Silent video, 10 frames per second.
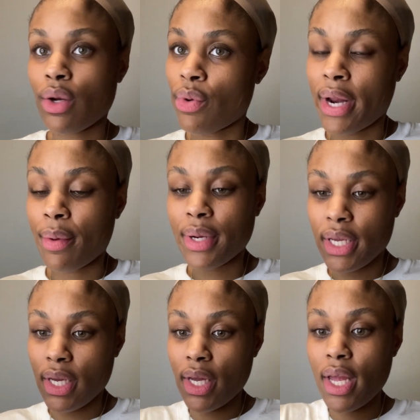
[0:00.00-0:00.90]
on our
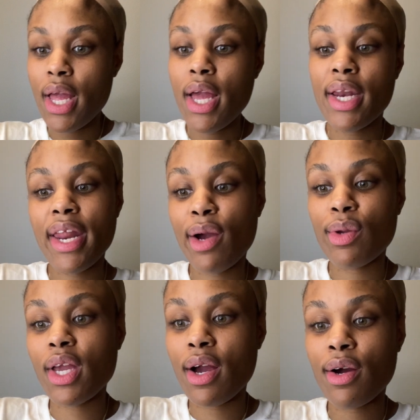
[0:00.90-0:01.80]
head. Now,
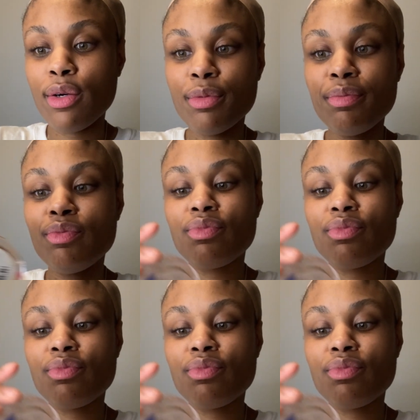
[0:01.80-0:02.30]
y'all,